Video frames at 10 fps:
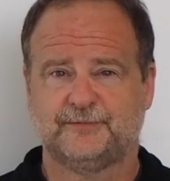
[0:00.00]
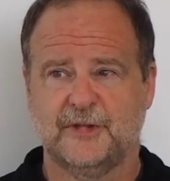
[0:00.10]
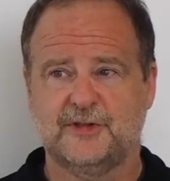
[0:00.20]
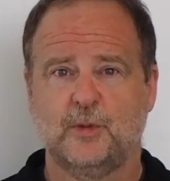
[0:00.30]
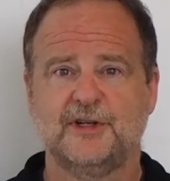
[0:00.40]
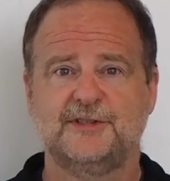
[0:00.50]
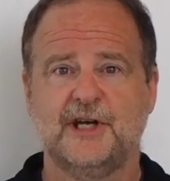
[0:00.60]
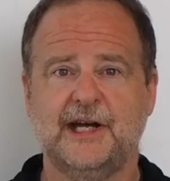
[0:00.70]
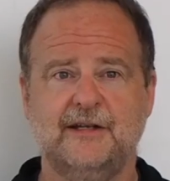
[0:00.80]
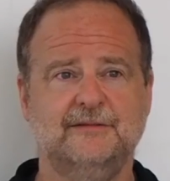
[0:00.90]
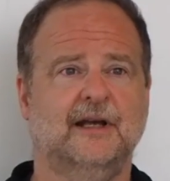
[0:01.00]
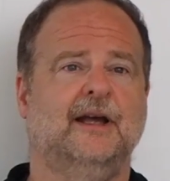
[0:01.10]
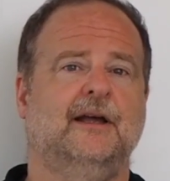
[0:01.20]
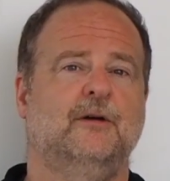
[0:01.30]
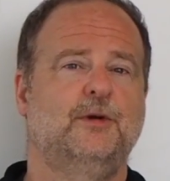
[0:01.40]
So we're excited.
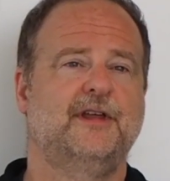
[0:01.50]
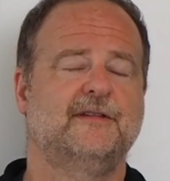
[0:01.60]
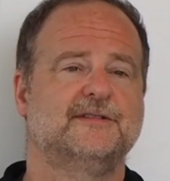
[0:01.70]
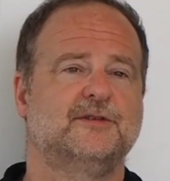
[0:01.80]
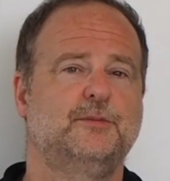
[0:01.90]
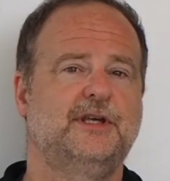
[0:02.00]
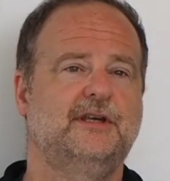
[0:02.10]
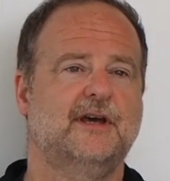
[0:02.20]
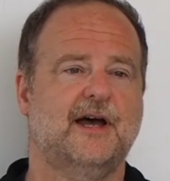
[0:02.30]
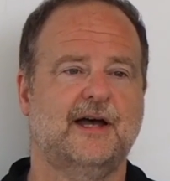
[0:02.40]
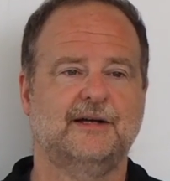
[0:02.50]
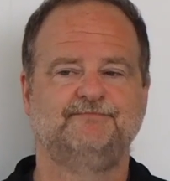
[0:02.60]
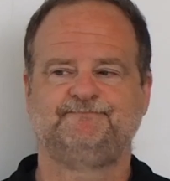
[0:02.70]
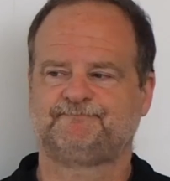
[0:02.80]
We think this will be a